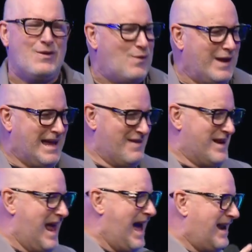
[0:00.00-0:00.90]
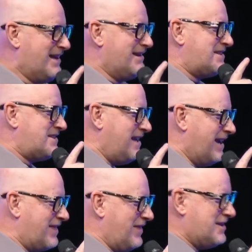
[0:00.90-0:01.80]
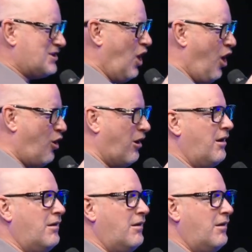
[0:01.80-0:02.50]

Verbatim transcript: We even had a stick this long.